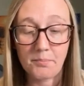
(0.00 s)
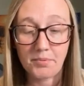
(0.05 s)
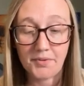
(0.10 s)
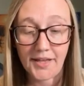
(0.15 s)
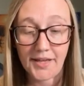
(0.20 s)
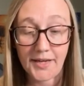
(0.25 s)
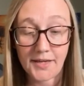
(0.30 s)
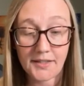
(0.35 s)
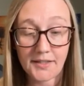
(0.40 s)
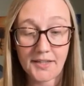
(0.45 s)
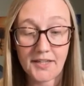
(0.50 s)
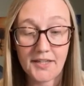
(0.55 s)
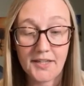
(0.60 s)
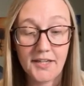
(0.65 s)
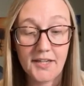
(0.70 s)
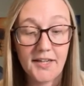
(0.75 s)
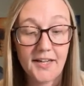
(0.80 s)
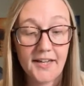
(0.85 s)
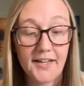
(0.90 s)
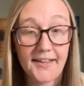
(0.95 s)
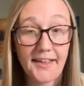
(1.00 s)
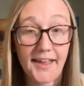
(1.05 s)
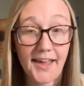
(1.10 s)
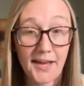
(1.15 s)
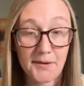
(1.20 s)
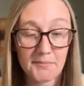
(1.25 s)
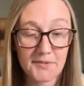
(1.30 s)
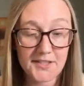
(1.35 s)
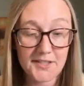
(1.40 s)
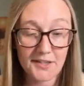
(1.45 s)
Blick,
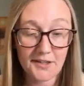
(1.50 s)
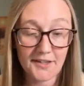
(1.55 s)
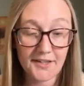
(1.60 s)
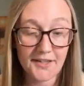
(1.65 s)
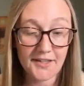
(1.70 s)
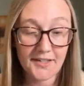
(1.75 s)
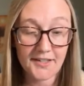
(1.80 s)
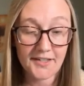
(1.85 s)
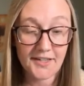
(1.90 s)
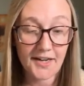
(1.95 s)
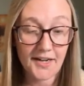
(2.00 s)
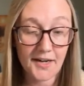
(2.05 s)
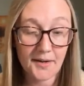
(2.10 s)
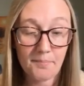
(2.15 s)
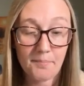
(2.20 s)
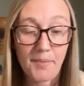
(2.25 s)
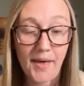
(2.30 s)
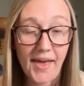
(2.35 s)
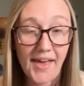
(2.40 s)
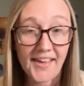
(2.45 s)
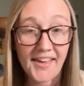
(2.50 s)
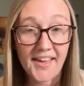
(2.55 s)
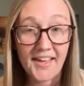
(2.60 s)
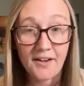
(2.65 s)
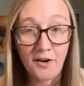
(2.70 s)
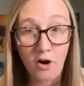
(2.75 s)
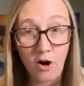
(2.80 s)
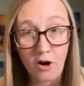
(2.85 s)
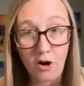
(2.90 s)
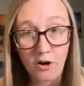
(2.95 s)
Amazon, Peg
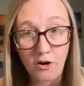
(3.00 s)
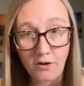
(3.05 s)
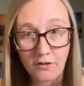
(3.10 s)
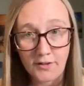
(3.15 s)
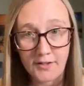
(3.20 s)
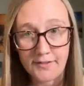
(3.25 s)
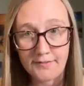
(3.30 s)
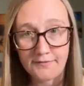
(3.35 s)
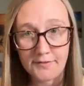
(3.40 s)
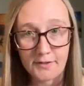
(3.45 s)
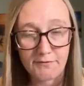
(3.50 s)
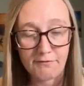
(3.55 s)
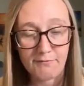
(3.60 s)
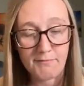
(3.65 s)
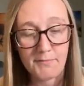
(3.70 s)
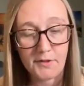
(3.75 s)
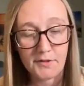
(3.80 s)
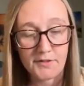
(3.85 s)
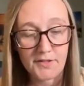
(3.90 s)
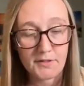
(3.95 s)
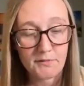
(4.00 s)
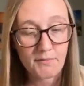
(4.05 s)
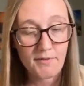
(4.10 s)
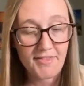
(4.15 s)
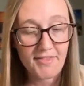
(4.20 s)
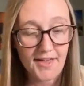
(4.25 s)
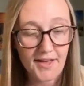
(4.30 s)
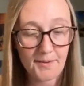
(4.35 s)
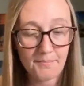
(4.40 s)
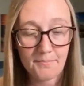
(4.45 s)
and All, if you're familiar
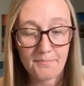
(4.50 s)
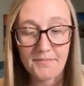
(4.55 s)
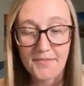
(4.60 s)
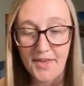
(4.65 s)
with them.